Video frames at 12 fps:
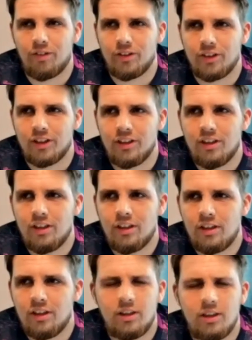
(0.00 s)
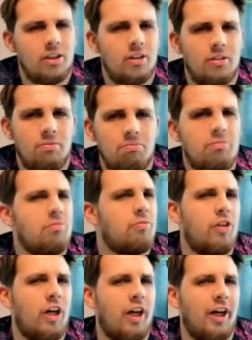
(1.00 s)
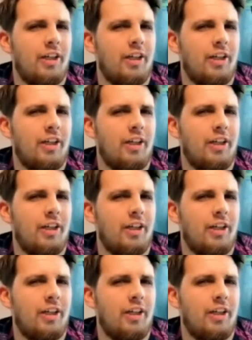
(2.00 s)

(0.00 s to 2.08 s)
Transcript: I was like, right,